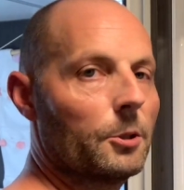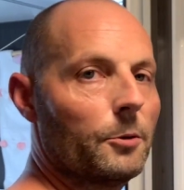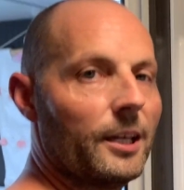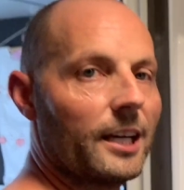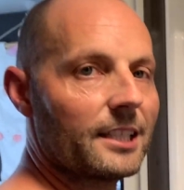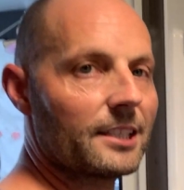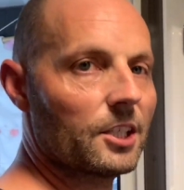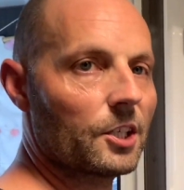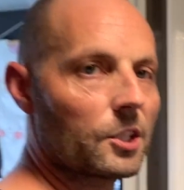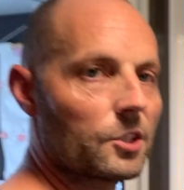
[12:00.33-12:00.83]
we
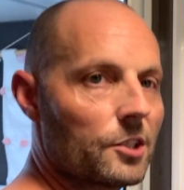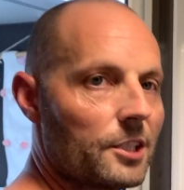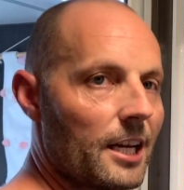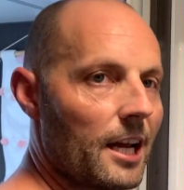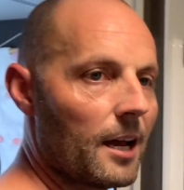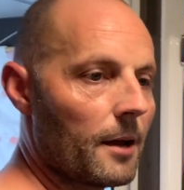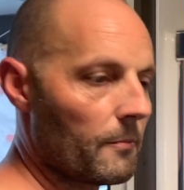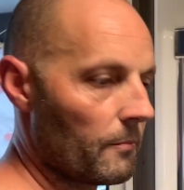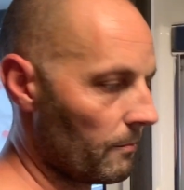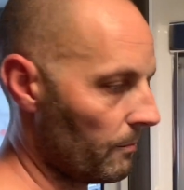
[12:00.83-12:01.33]
had to
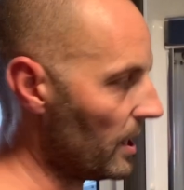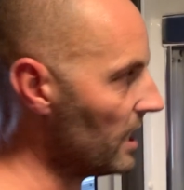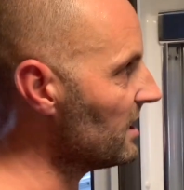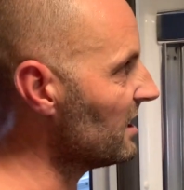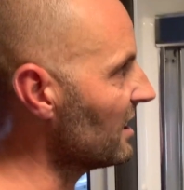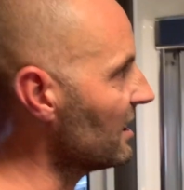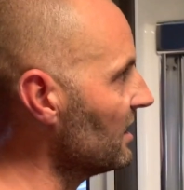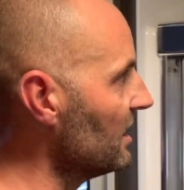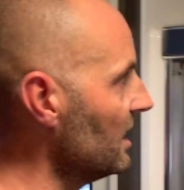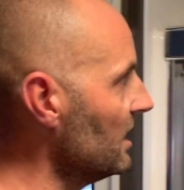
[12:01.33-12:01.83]
jam
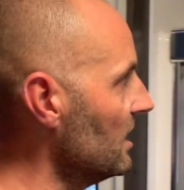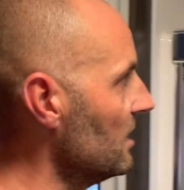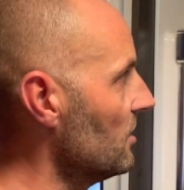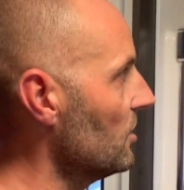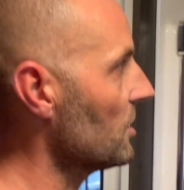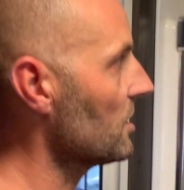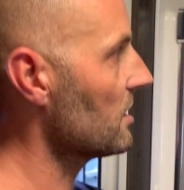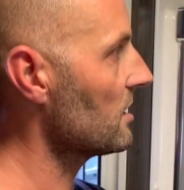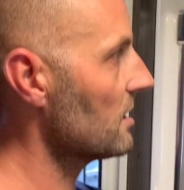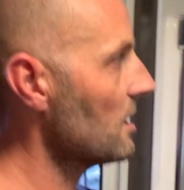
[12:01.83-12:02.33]
basically
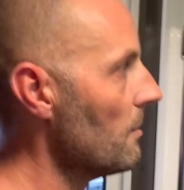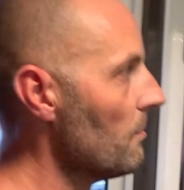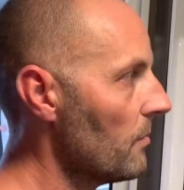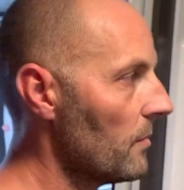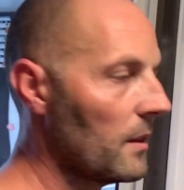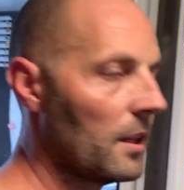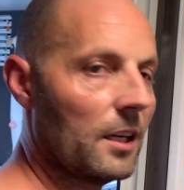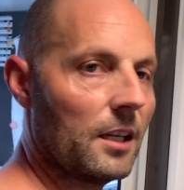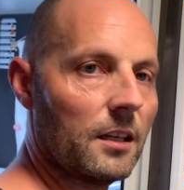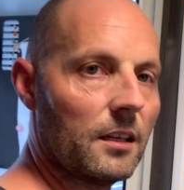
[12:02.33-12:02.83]
just
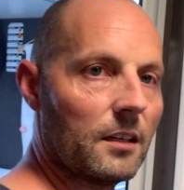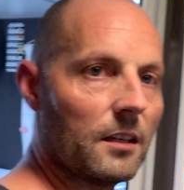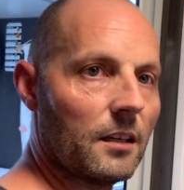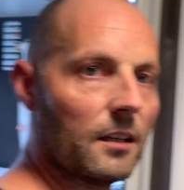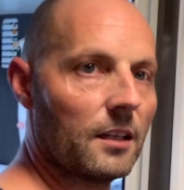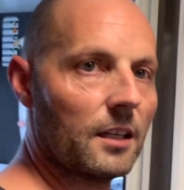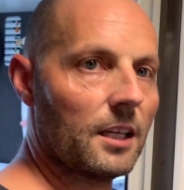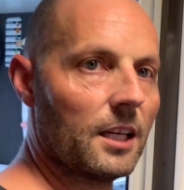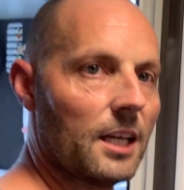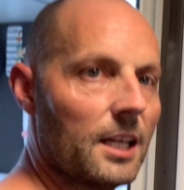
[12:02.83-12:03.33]
something
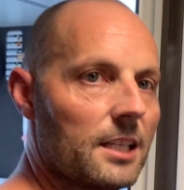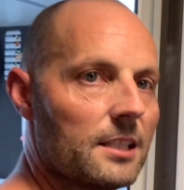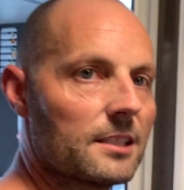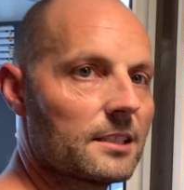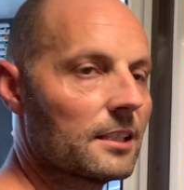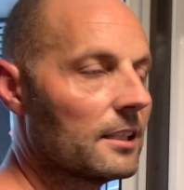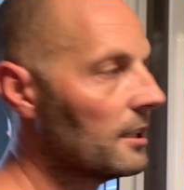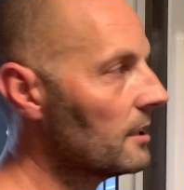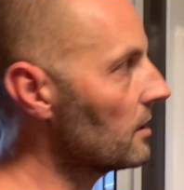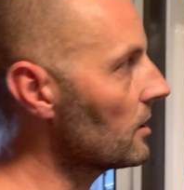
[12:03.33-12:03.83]

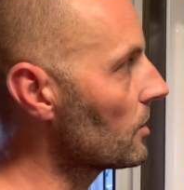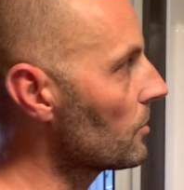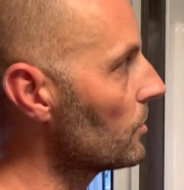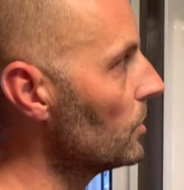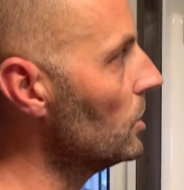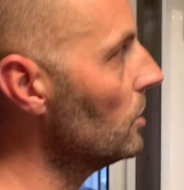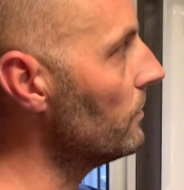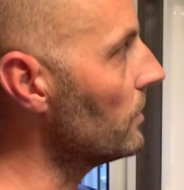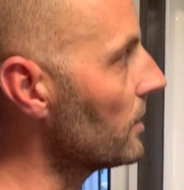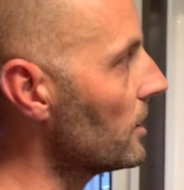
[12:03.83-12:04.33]
inside the
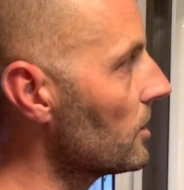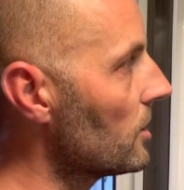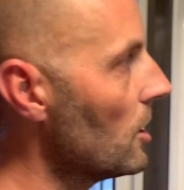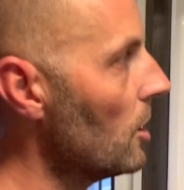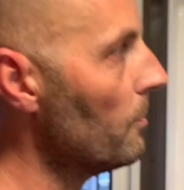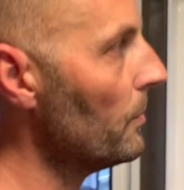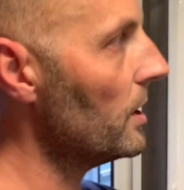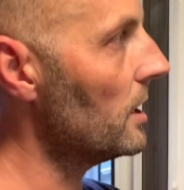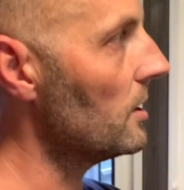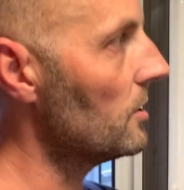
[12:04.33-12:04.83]
groove at the
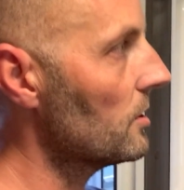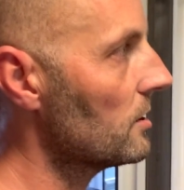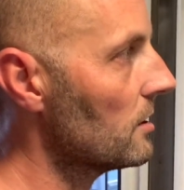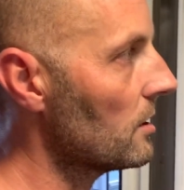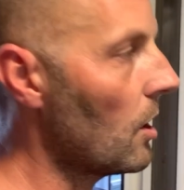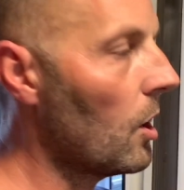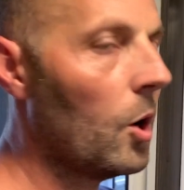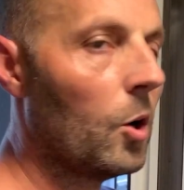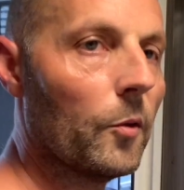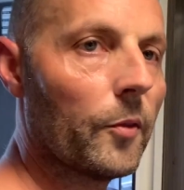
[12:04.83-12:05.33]
top here just to
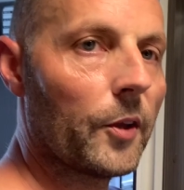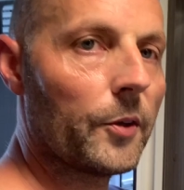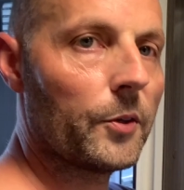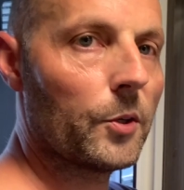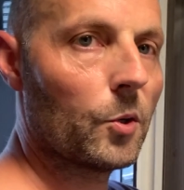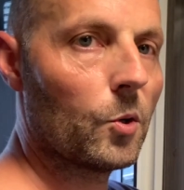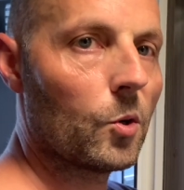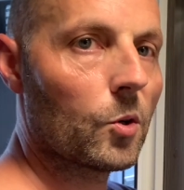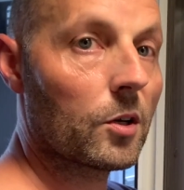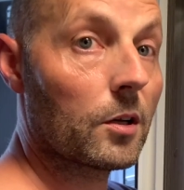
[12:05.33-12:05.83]
hold the
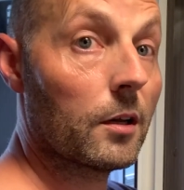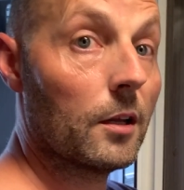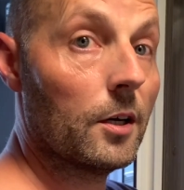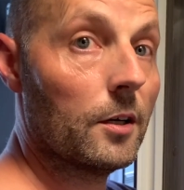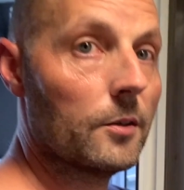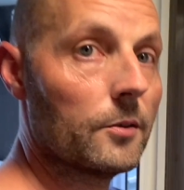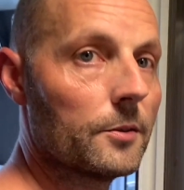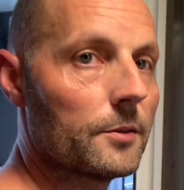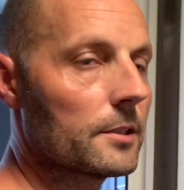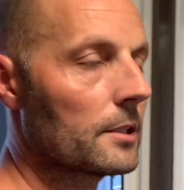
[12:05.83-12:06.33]
door
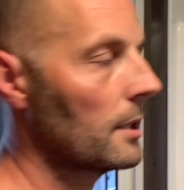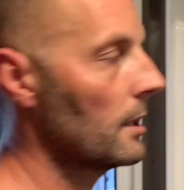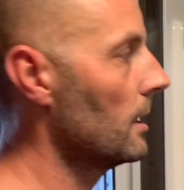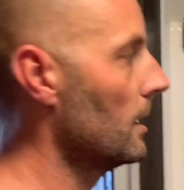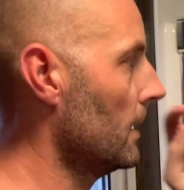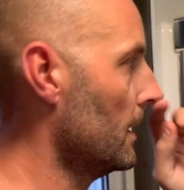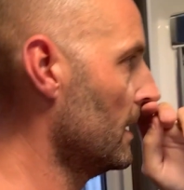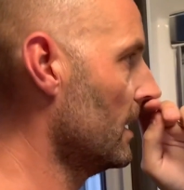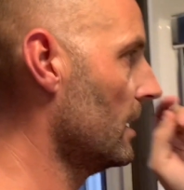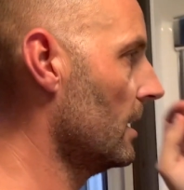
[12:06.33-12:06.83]
closed.
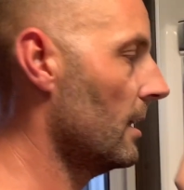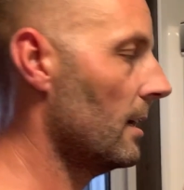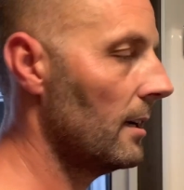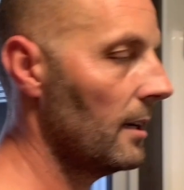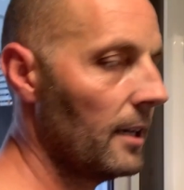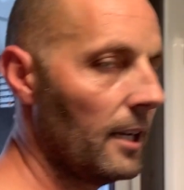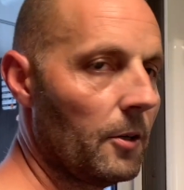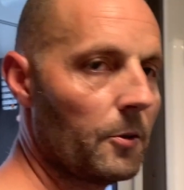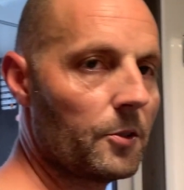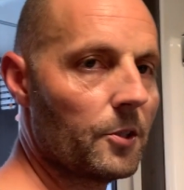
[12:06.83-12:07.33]

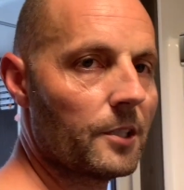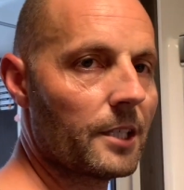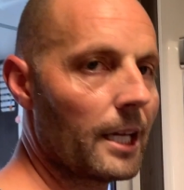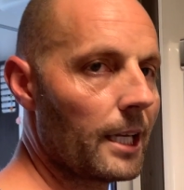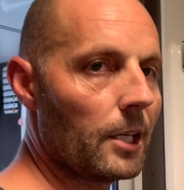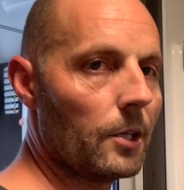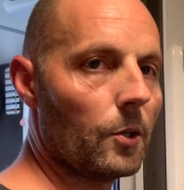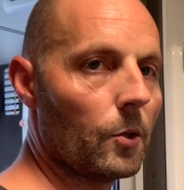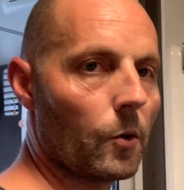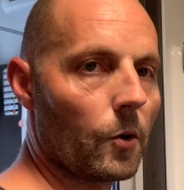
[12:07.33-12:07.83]
I was just
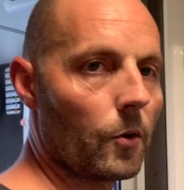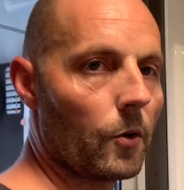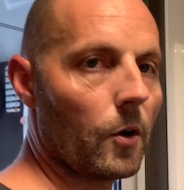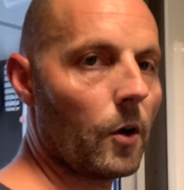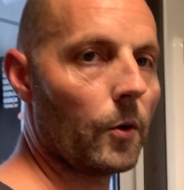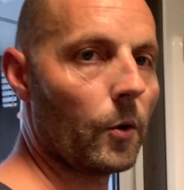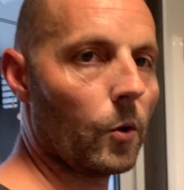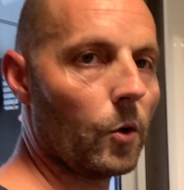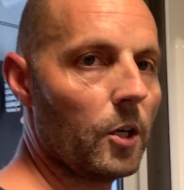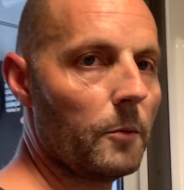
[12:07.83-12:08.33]
getting
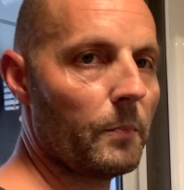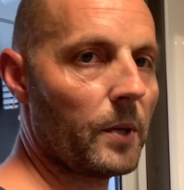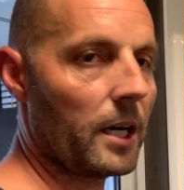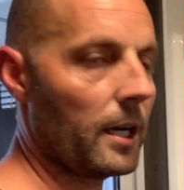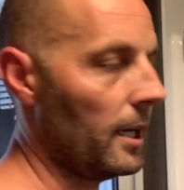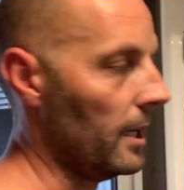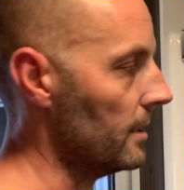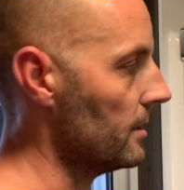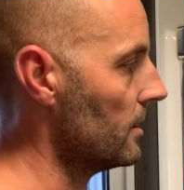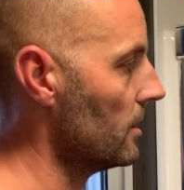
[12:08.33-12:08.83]
annoyed by
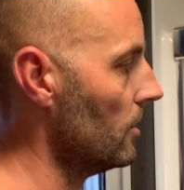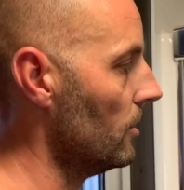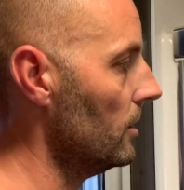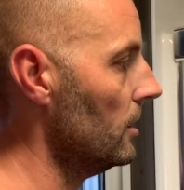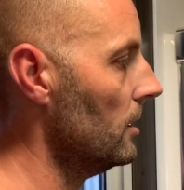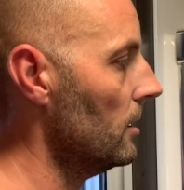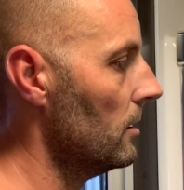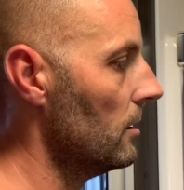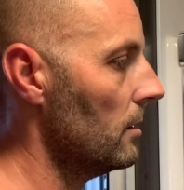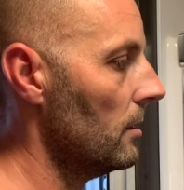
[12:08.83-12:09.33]
it, so you
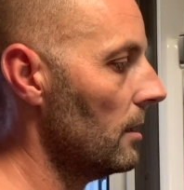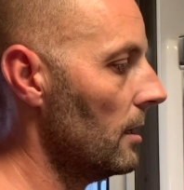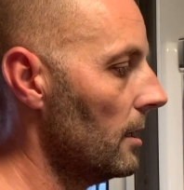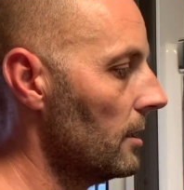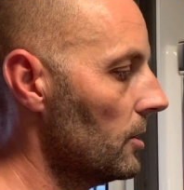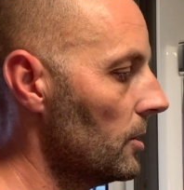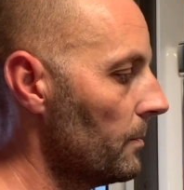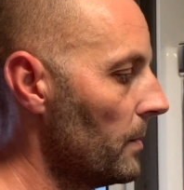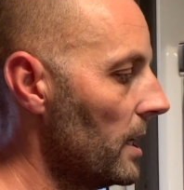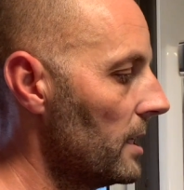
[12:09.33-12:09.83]
know, I
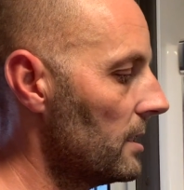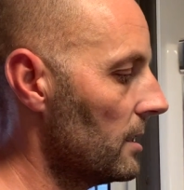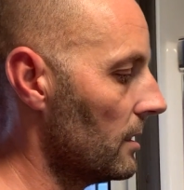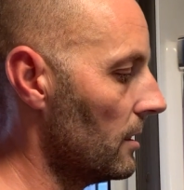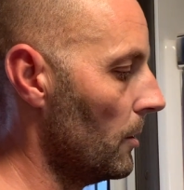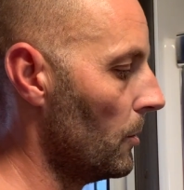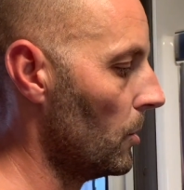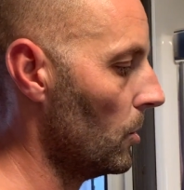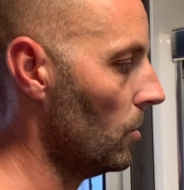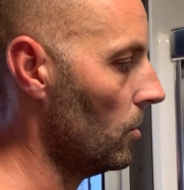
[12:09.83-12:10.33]
just
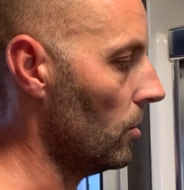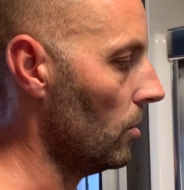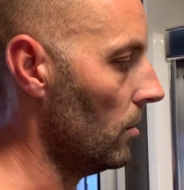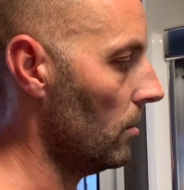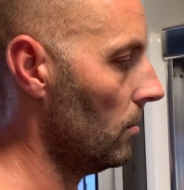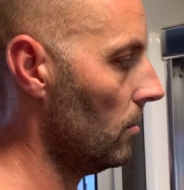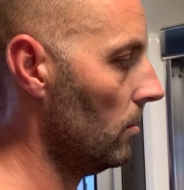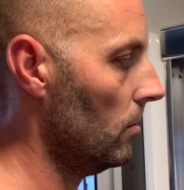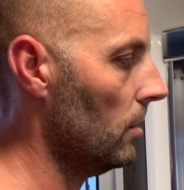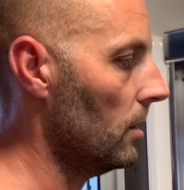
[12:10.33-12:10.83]
basically thought,
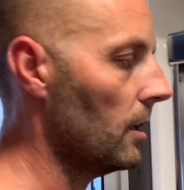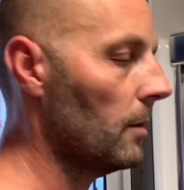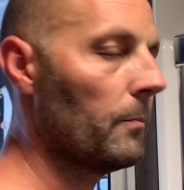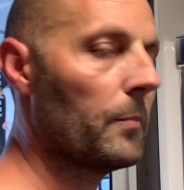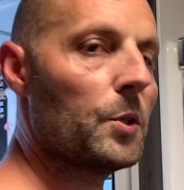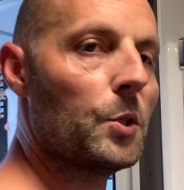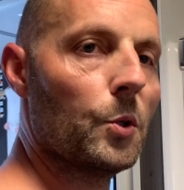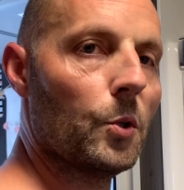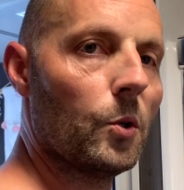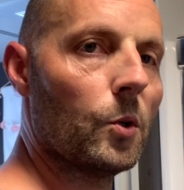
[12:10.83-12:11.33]
well, I'm
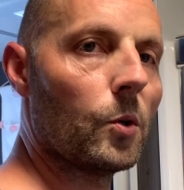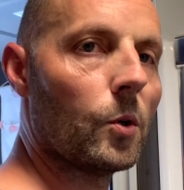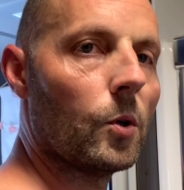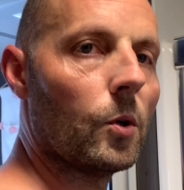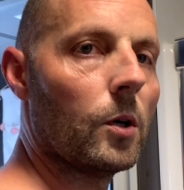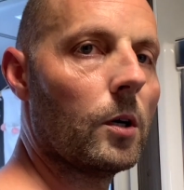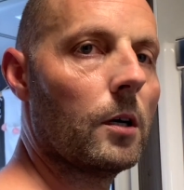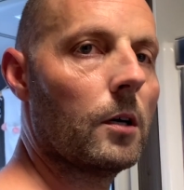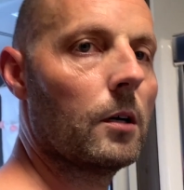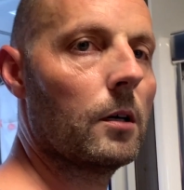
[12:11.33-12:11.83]
sure